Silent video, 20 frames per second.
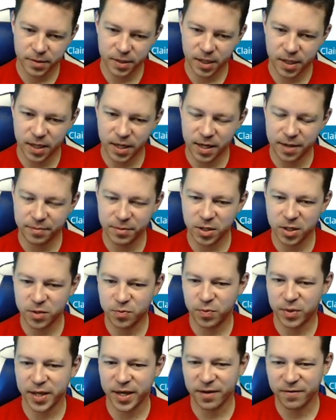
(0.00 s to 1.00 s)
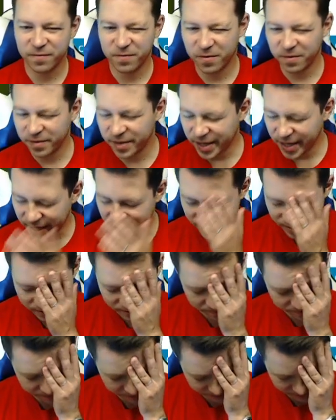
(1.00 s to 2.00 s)
I'm not playing for that.
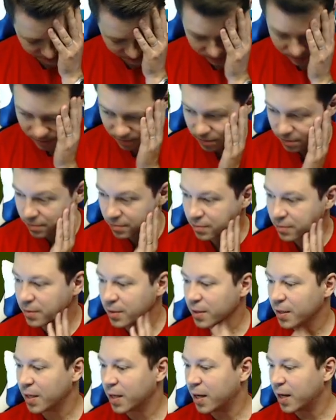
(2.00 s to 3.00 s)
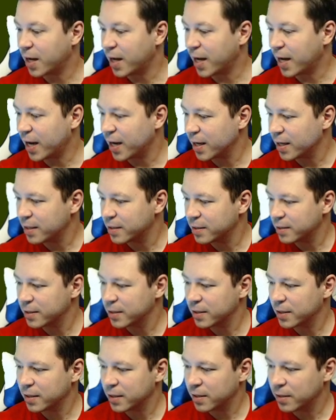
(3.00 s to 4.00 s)
Ah.
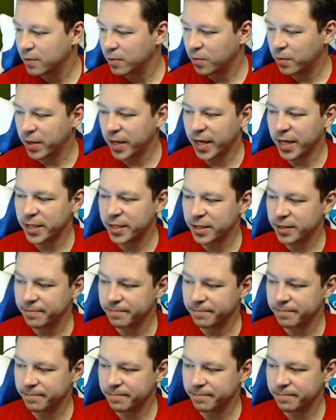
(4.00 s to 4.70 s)
Wait.